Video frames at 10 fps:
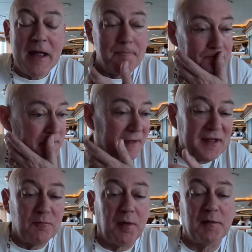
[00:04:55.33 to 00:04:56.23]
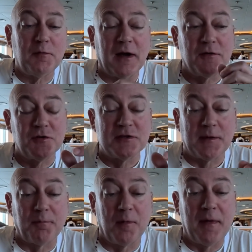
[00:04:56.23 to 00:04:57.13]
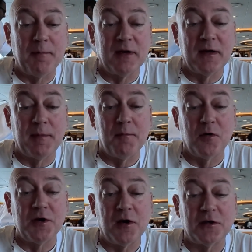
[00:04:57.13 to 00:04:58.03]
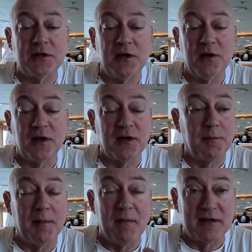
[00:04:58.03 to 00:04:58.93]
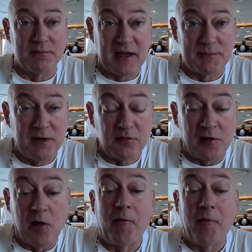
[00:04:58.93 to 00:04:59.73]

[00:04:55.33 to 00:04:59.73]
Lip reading: Yeah, I think probably what I'll do is I'll put maybe a little bit more yogurt in and a little bit less milk.